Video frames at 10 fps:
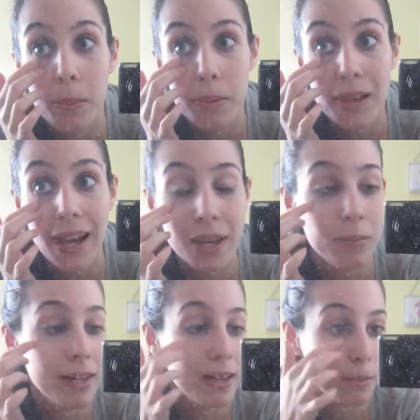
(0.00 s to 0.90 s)

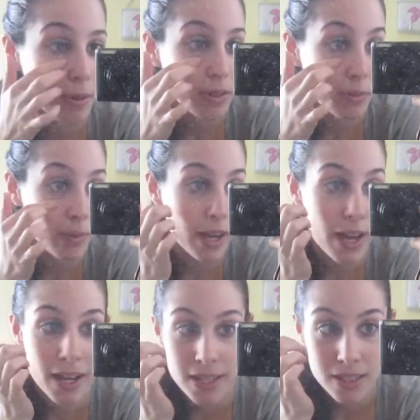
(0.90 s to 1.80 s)
black makeup under my
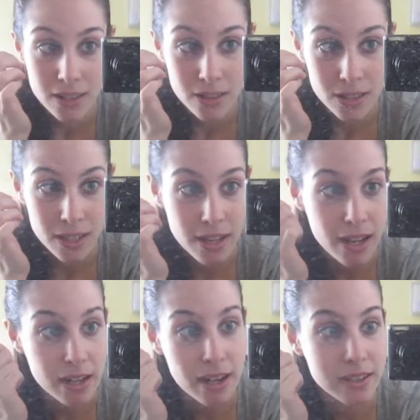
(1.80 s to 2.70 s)
eyes. It looks like I
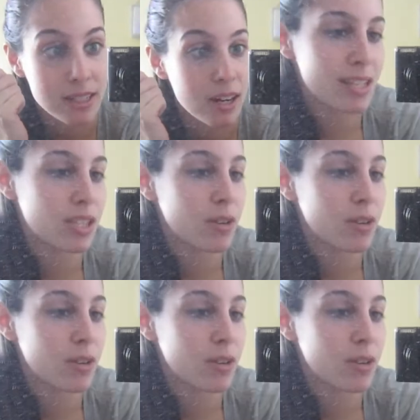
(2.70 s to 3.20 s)
got knocked out.